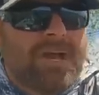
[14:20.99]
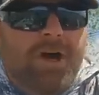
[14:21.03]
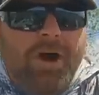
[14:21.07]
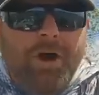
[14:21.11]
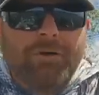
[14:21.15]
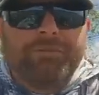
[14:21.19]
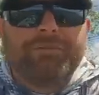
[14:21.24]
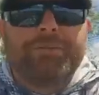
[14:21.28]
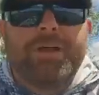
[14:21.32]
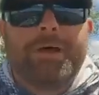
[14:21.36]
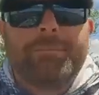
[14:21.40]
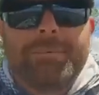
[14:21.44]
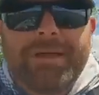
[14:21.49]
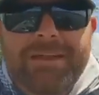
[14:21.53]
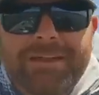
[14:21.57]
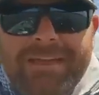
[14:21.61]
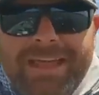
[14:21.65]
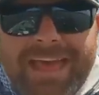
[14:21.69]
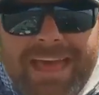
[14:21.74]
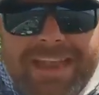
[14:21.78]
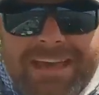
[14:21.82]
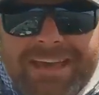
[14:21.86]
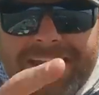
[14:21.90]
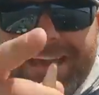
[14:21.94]
Hopefully I'll be
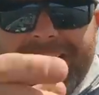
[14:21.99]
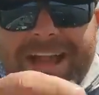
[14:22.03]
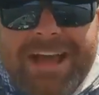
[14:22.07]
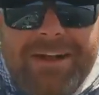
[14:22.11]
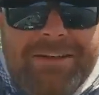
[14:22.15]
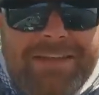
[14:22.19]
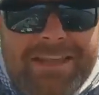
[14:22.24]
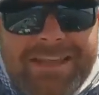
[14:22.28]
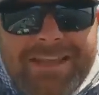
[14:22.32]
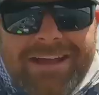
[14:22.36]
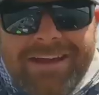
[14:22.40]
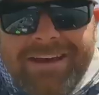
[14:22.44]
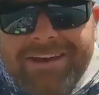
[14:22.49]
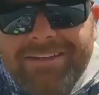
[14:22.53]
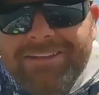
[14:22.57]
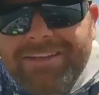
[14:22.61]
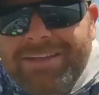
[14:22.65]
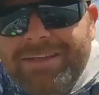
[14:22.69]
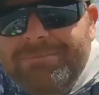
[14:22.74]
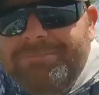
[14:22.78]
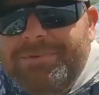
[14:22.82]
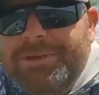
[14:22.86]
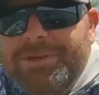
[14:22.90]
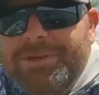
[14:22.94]
able to edit it out on
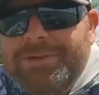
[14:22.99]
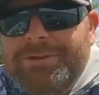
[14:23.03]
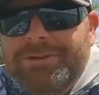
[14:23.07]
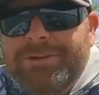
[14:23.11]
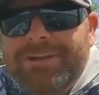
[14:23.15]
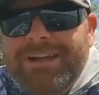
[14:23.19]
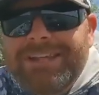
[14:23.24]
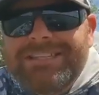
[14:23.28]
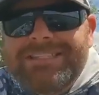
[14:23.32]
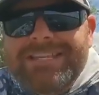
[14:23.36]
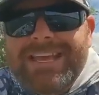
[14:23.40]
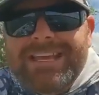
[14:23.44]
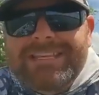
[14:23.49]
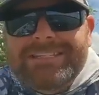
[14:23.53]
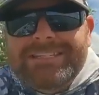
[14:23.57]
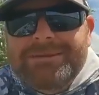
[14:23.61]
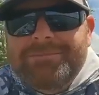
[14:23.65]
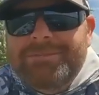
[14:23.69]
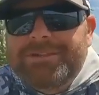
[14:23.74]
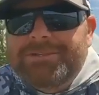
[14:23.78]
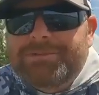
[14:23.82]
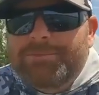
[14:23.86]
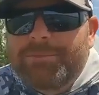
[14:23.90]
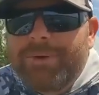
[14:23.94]
the computer and take some
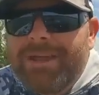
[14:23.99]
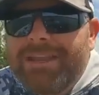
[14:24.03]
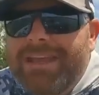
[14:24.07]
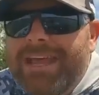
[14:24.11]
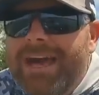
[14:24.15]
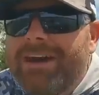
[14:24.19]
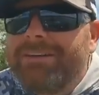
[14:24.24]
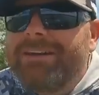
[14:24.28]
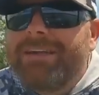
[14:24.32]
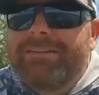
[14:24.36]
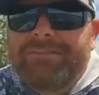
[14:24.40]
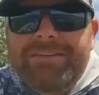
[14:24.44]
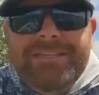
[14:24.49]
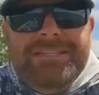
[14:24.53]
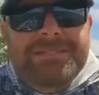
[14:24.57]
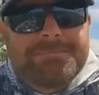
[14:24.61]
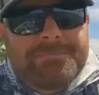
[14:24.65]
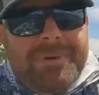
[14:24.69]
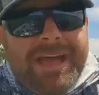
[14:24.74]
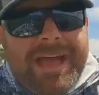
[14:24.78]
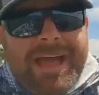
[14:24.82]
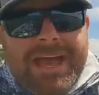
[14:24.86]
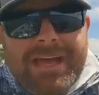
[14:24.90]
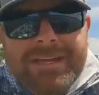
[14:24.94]
of this wind out if it's
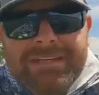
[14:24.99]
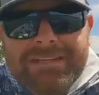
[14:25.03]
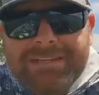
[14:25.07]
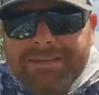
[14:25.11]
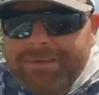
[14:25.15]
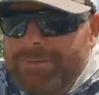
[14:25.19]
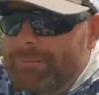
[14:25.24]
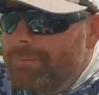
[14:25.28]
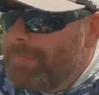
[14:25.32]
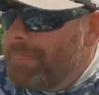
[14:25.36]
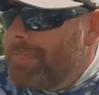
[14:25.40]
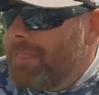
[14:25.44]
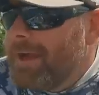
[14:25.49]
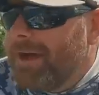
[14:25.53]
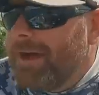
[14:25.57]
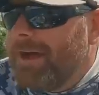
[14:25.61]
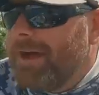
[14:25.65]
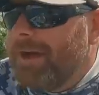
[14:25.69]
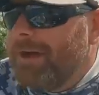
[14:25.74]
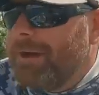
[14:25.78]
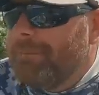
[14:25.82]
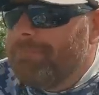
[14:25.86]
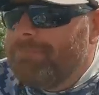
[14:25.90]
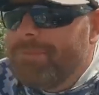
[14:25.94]
bad.
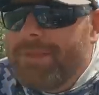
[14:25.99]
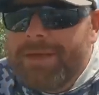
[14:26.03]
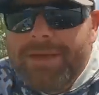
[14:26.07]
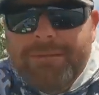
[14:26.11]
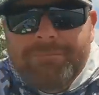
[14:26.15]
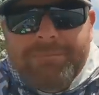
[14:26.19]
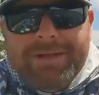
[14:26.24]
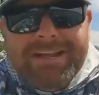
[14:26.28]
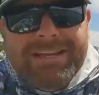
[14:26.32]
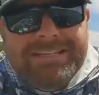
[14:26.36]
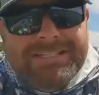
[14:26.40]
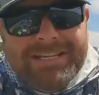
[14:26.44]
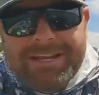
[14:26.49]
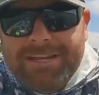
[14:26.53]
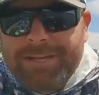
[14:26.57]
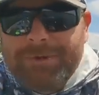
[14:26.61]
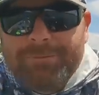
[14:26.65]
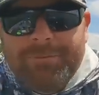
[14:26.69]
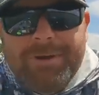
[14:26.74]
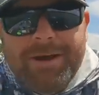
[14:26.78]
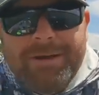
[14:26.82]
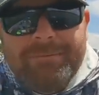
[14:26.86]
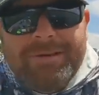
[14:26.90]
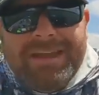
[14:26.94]
Um, but I tell you
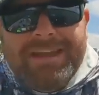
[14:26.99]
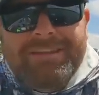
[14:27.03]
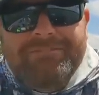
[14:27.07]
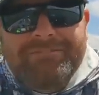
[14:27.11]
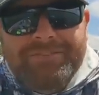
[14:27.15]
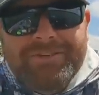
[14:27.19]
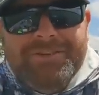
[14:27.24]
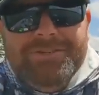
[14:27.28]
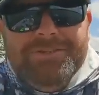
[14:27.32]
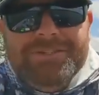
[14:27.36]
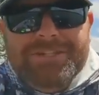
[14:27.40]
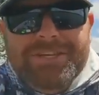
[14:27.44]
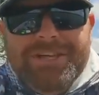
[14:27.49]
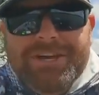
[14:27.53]
what, man, it feels